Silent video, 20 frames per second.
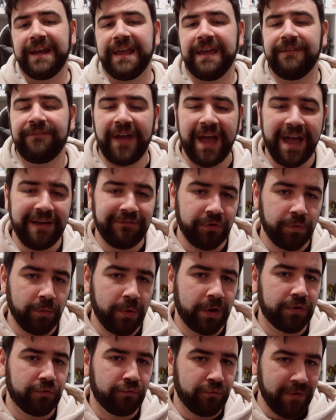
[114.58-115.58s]
to give
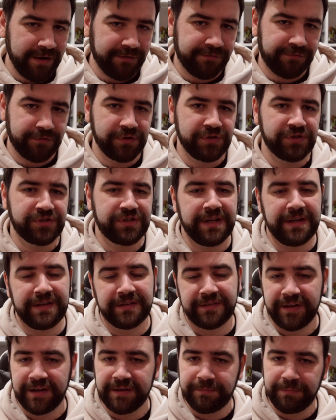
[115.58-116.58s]
everyone a reference sheet.
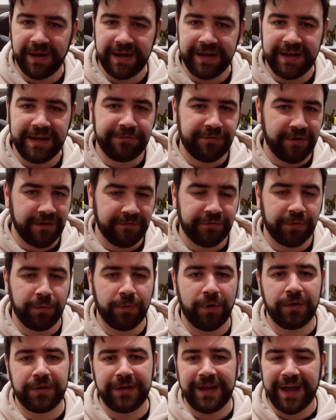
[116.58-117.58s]
So there's plenty for
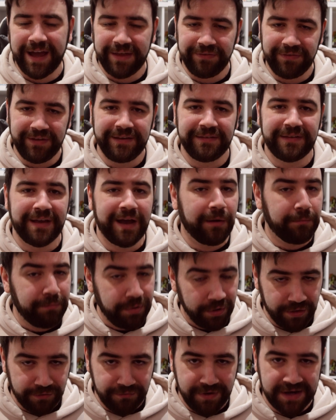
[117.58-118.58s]
everyone. You hand these out,
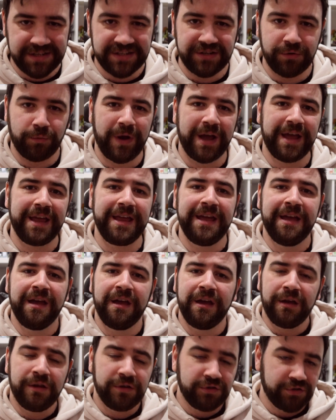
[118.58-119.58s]
put the rest away,
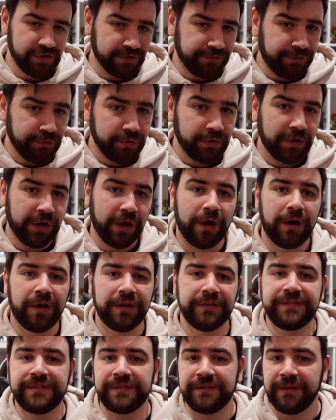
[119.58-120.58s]
shuffle the
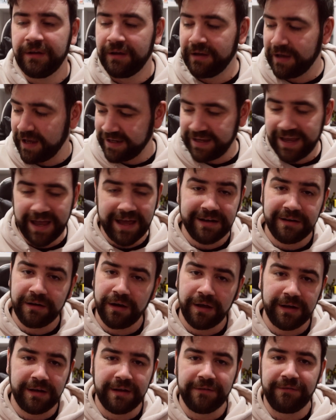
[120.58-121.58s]
cards. Again,
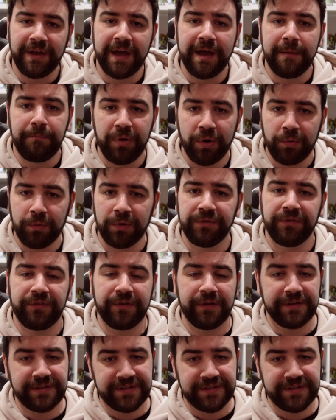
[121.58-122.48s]
like love letter, put one to the